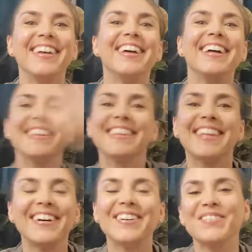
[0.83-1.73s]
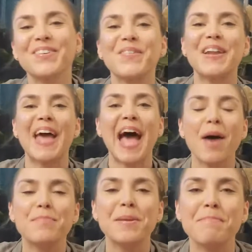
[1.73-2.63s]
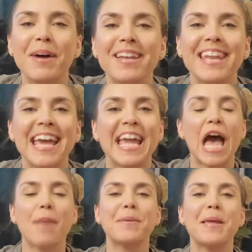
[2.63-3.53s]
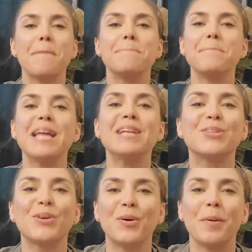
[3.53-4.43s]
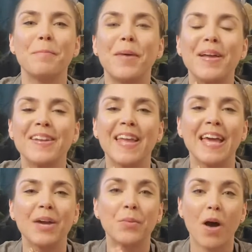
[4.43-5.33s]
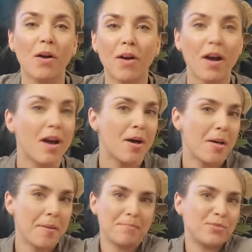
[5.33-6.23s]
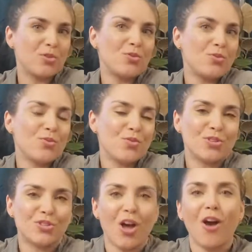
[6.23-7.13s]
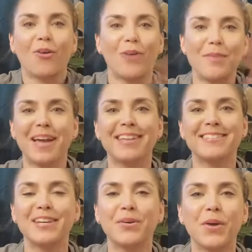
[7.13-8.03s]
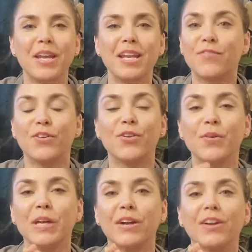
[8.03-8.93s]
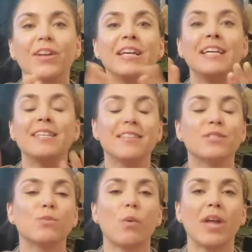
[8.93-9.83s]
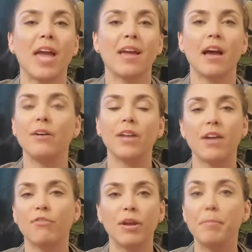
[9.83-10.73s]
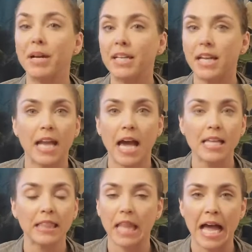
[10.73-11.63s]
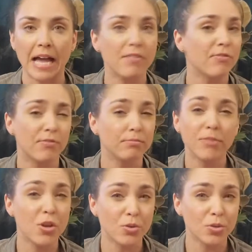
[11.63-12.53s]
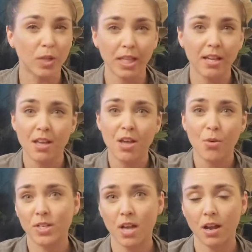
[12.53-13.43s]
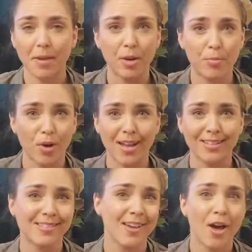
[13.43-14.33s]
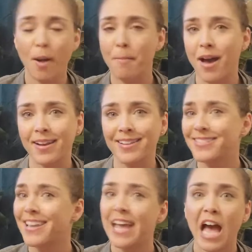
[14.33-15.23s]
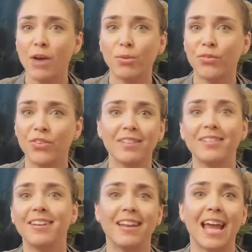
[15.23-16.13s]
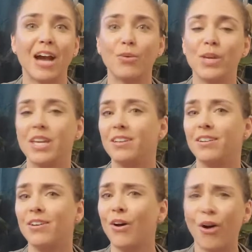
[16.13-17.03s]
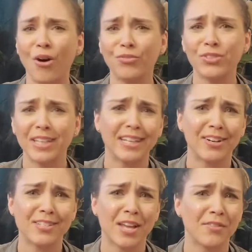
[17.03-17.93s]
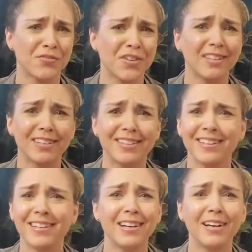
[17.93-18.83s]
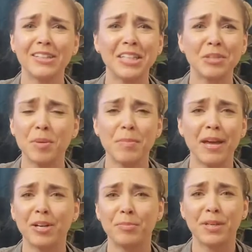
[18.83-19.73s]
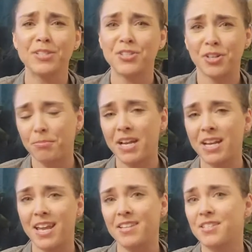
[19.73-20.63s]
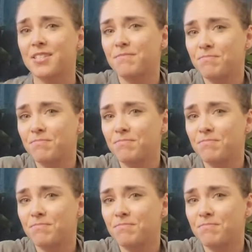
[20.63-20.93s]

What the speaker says: Hello, everyone. Happy Monday. Happy Mental Monday. Welcome to the show. I'm Cassidy Quinn. If you're new here, this is where we hang out every Monday night live. Usually, we talk about our brains, our bodies, how we're feeling, and how we can hopefully get ourselves feeling a little bit better because Mondays